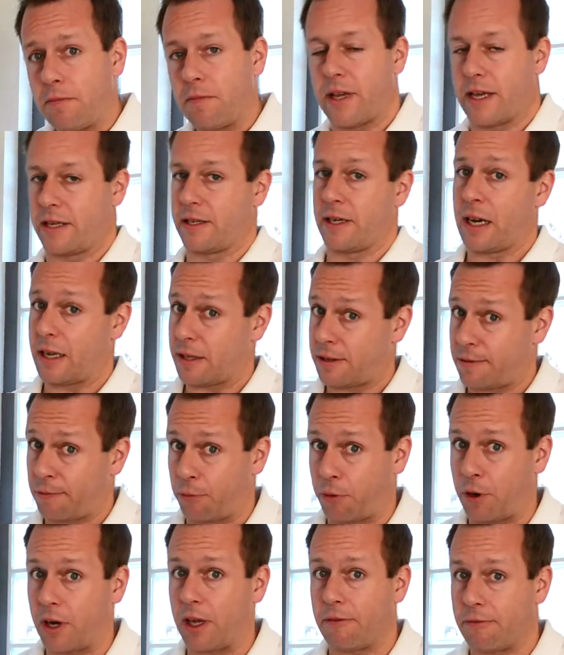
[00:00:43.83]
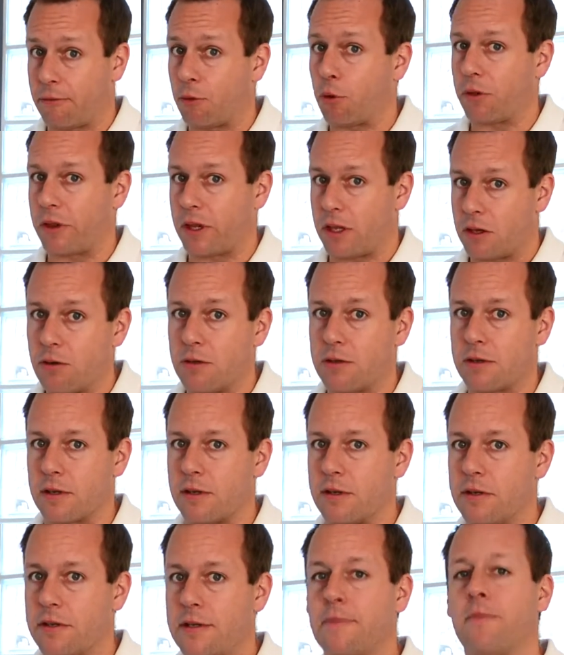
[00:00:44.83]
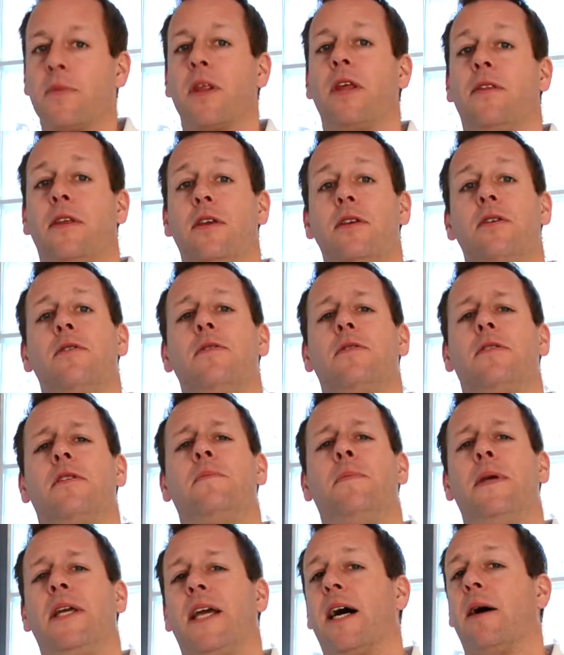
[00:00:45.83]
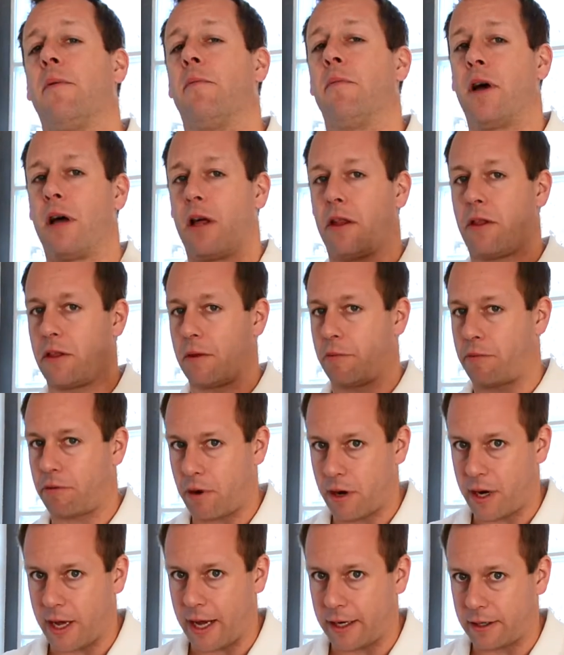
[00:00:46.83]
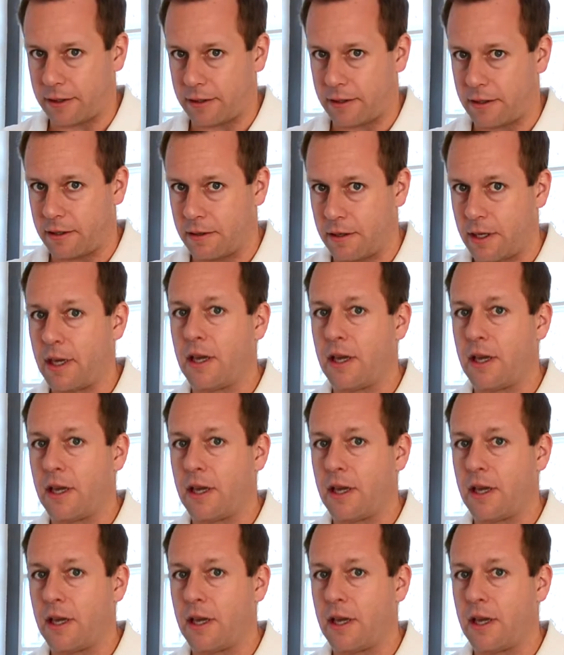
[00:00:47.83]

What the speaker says: and it is free for the users become the product.